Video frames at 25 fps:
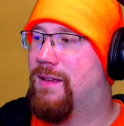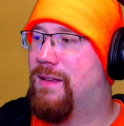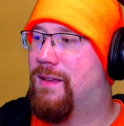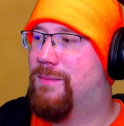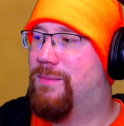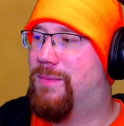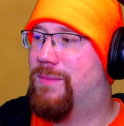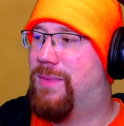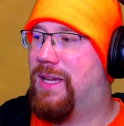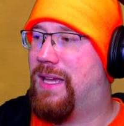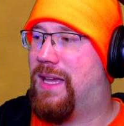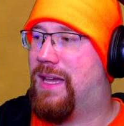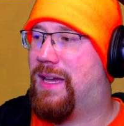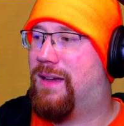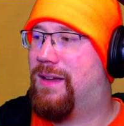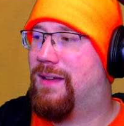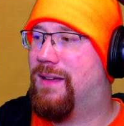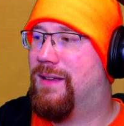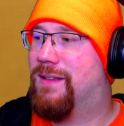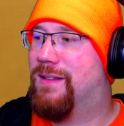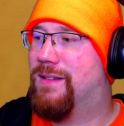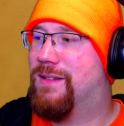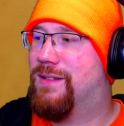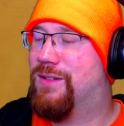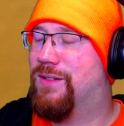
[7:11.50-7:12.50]
But
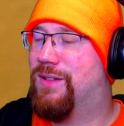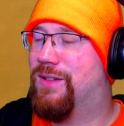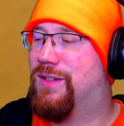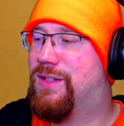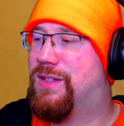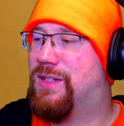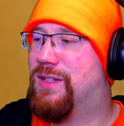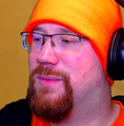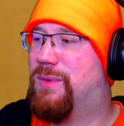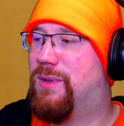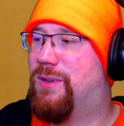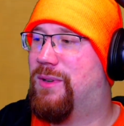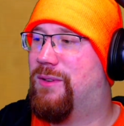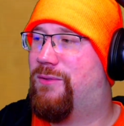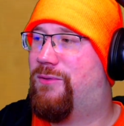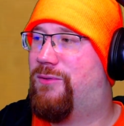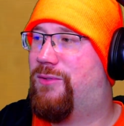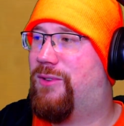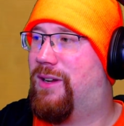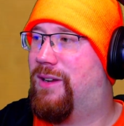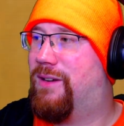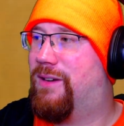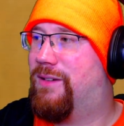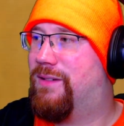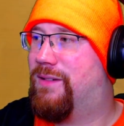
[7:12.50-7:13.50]
yeah, so this has been
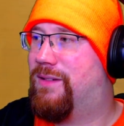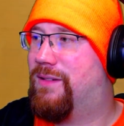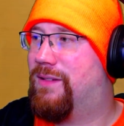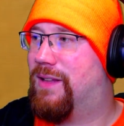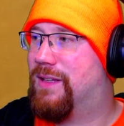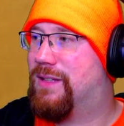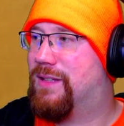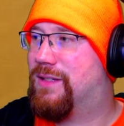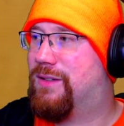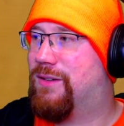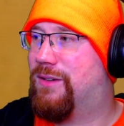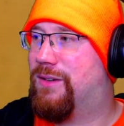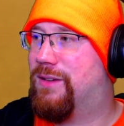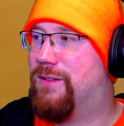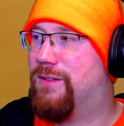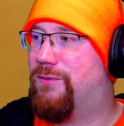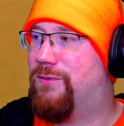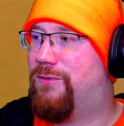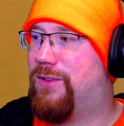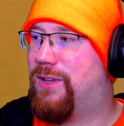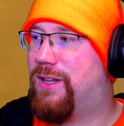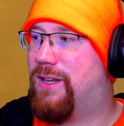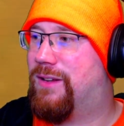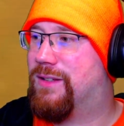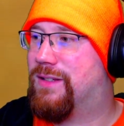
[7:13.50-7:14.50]
fun. Let's go to the
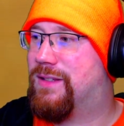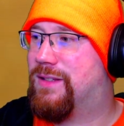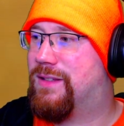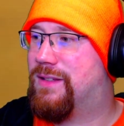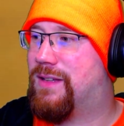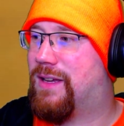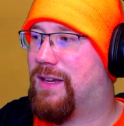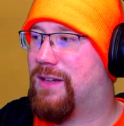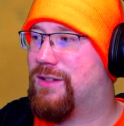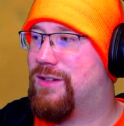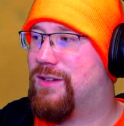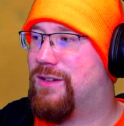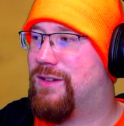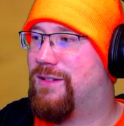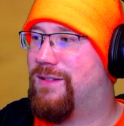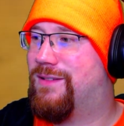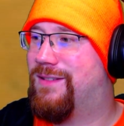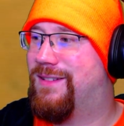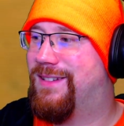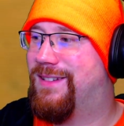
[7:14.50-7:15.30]
Vita section.